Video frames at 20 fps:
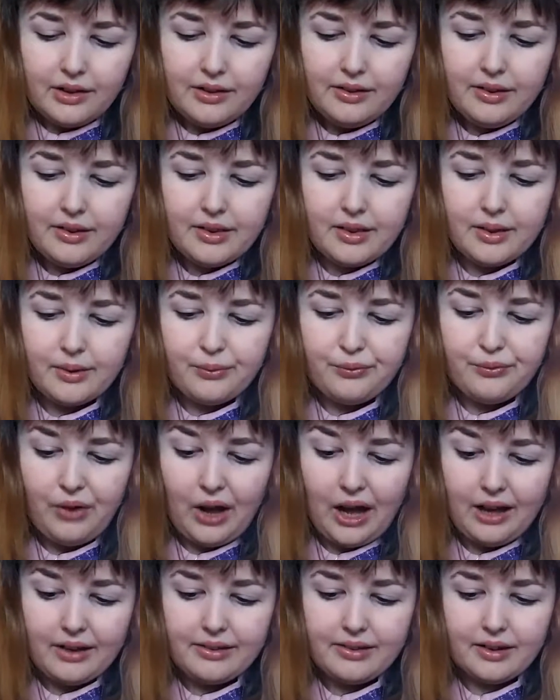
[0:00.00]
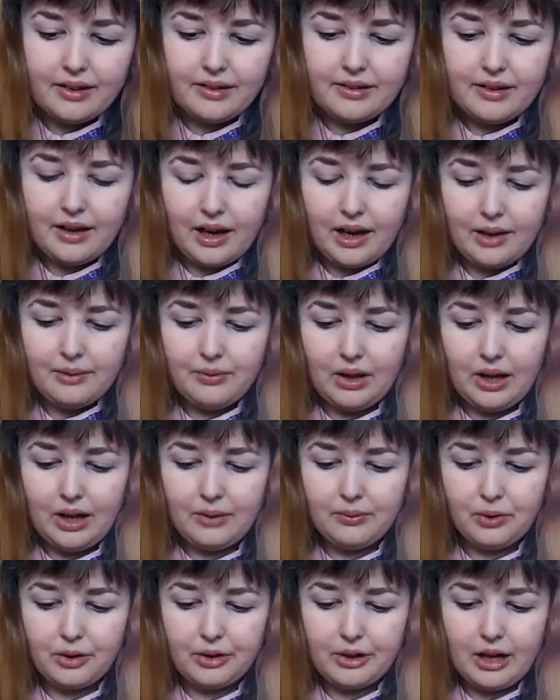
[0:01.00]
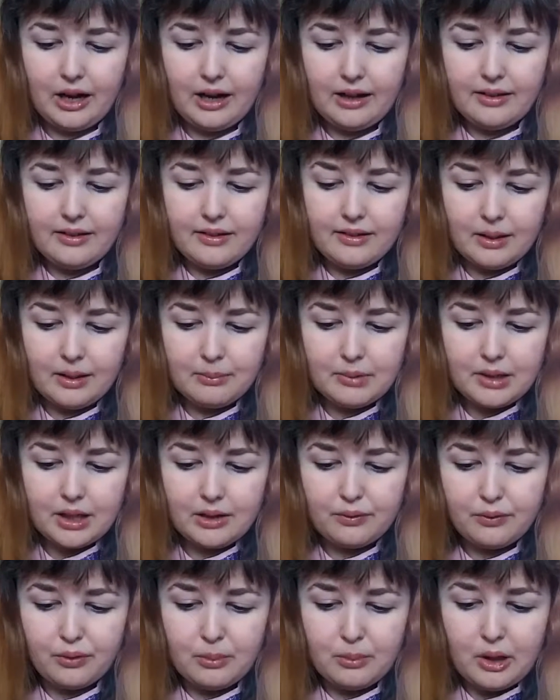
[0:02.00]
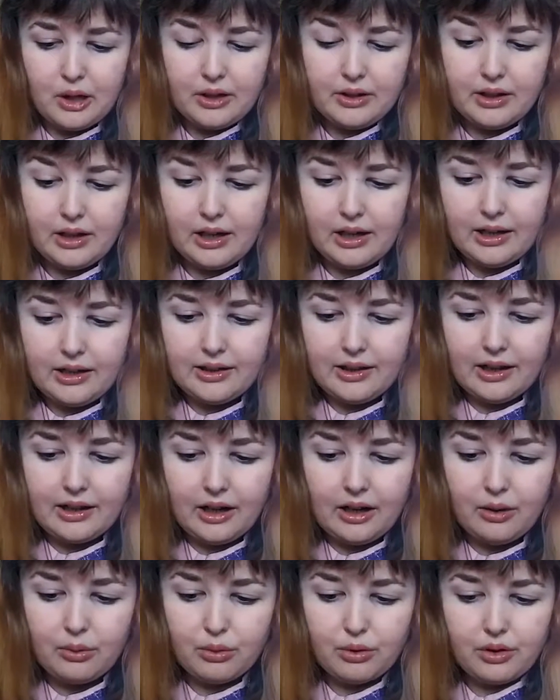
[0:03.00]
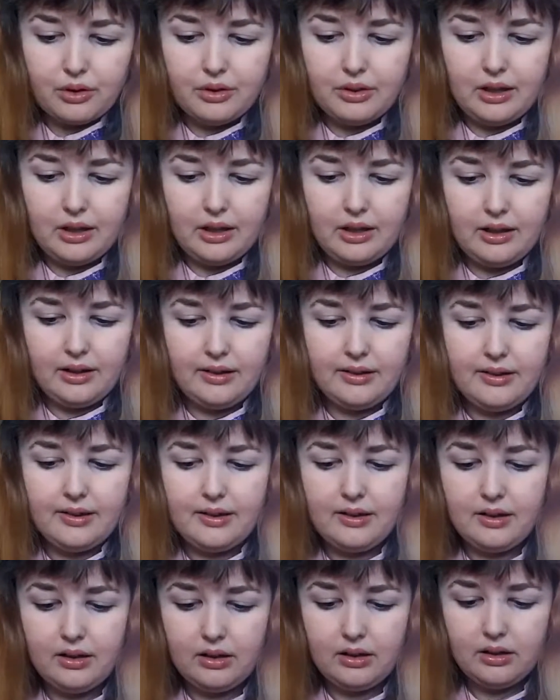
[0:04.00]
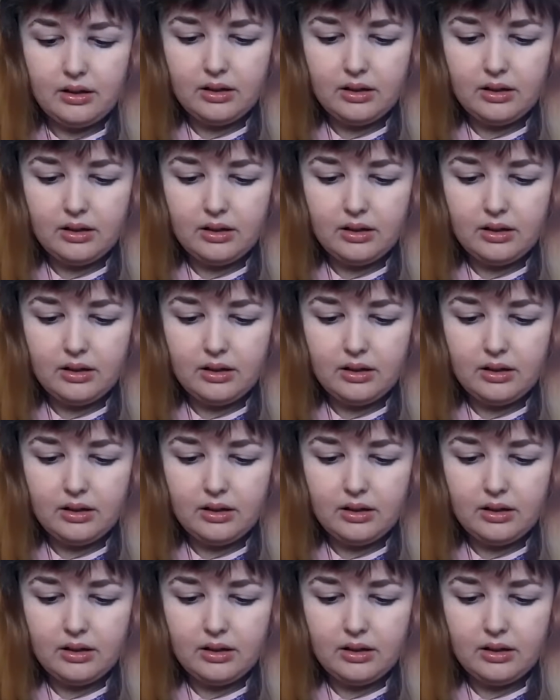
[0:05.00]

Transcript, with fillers: this is the fastest I've ever gotten something from online. Like, I ordered these